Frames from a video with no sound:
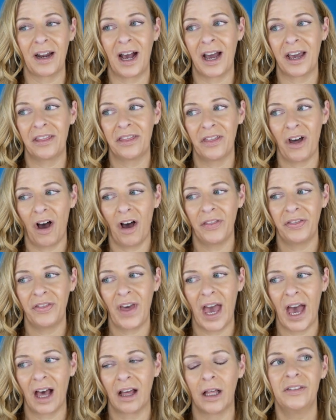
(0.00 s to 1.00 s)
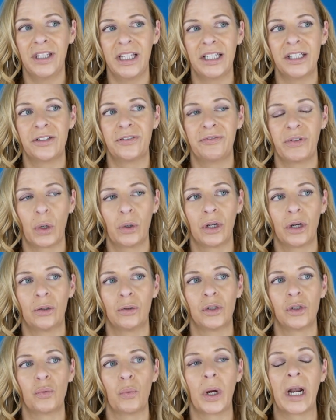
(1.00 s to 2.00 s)
I thought that these
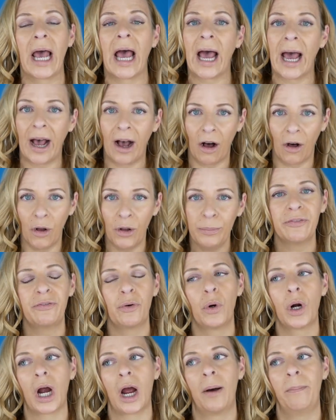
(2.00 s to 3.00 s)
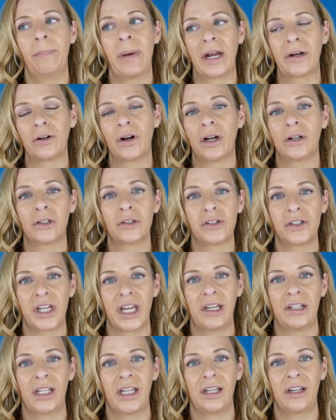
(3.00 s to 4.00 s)
photos would help for a better
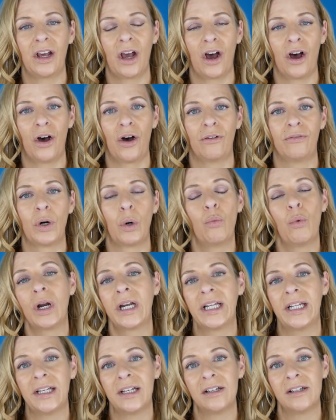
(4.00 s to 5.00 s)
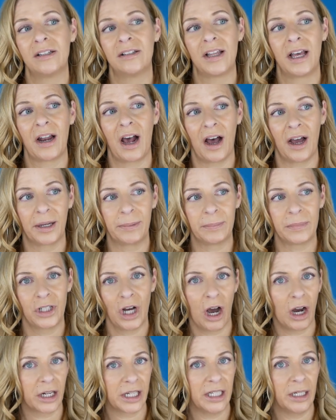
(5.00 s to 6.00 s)
understanding of what it is that I'm
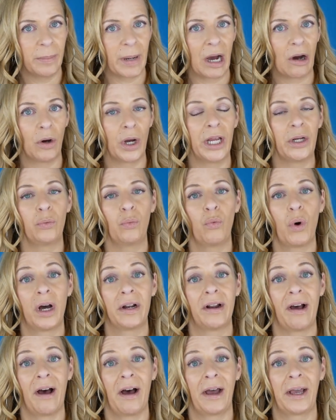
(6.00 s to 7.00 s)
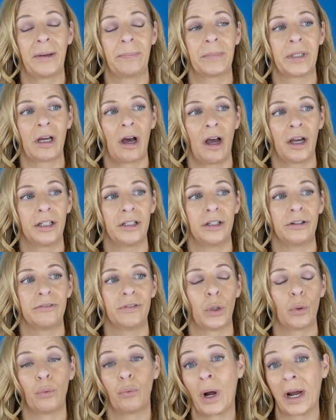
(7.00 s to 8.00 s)
talking about and what I'm kind of
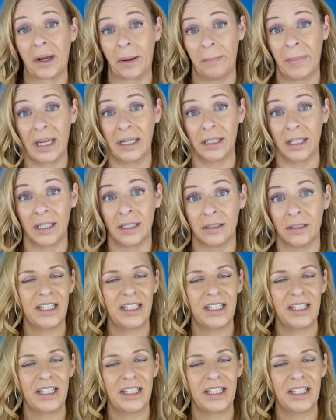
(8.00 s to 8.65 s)
recommending.